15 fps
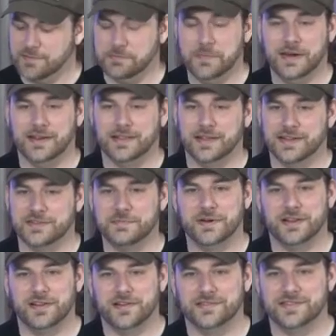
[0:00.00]
Admittedly, it's been
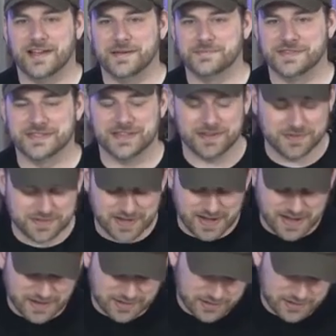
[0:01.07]
a long time since I used a hot